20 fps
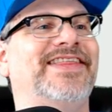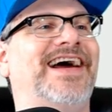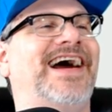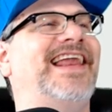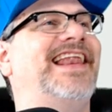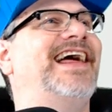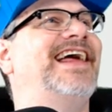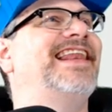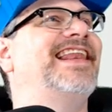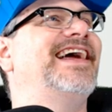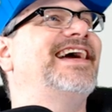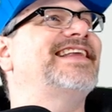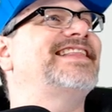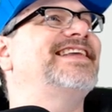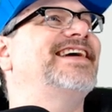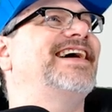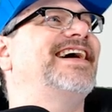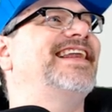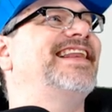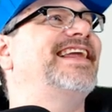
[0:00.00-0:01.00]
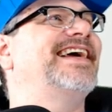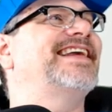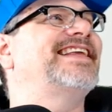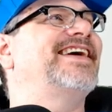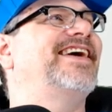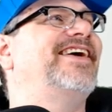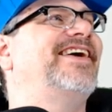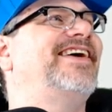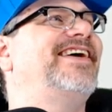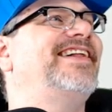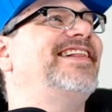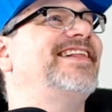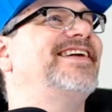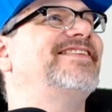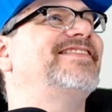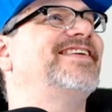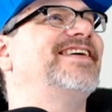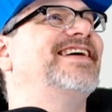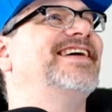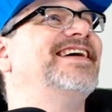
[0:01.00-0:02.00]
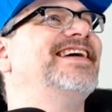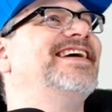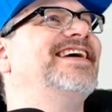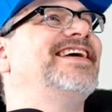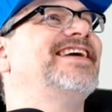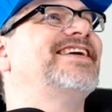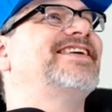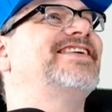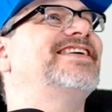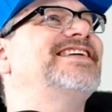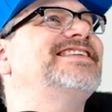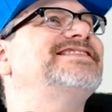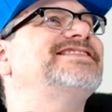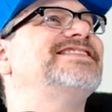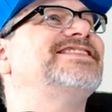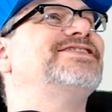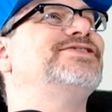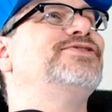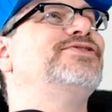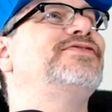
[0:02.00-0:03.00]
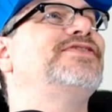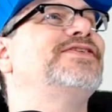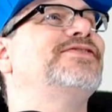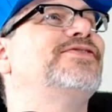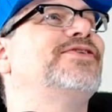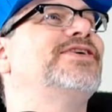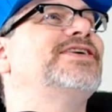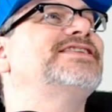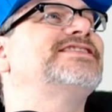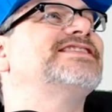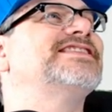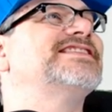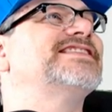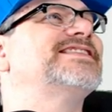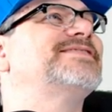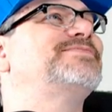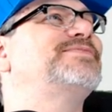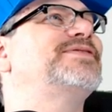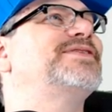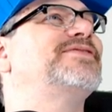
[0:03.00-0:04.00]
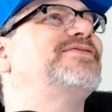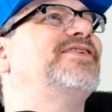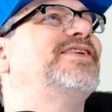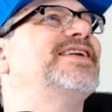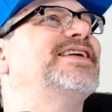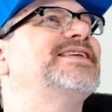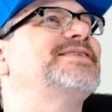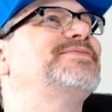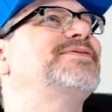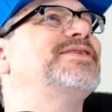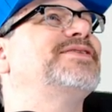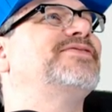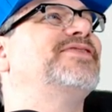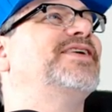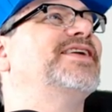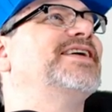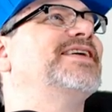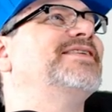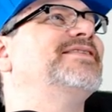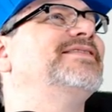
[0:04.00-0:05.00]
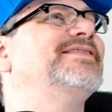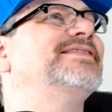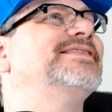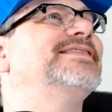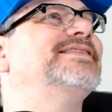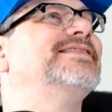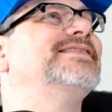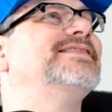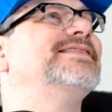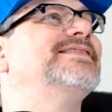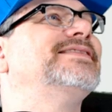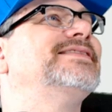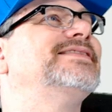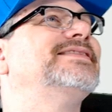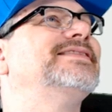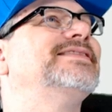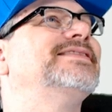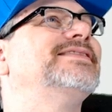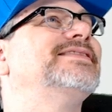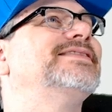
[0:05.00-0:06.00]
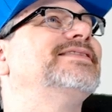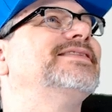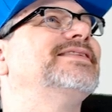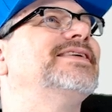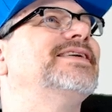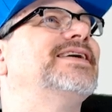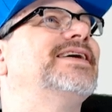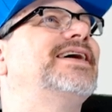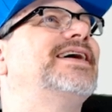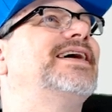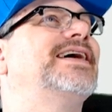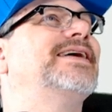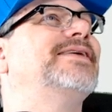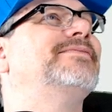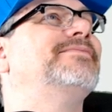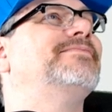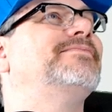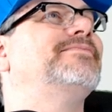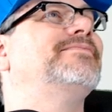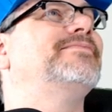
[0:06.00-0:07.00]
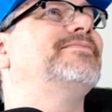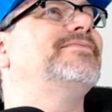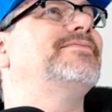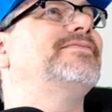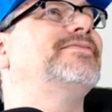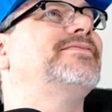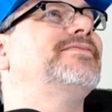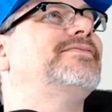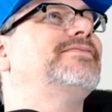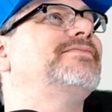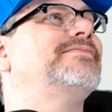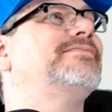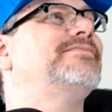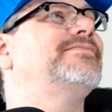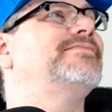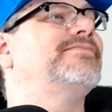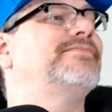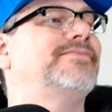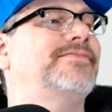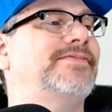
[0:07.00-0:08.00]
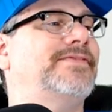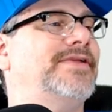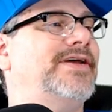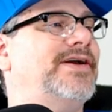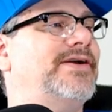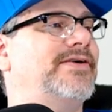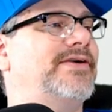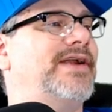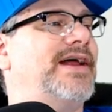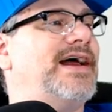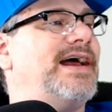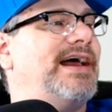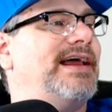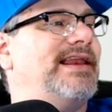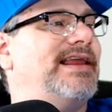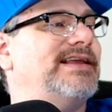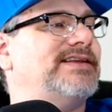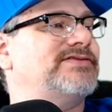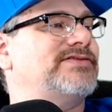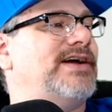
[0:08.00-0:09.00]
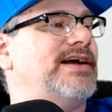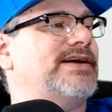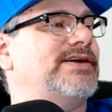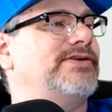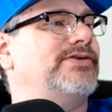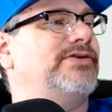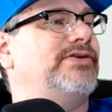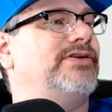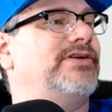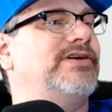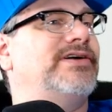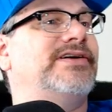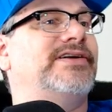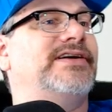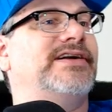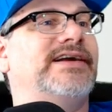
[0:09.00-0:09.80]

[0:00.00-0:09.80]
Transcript: I like that. I like all of the crazy, goofy voices. It's pretty funny. It's pretty funny. All right. All right. Let's rock and roll. All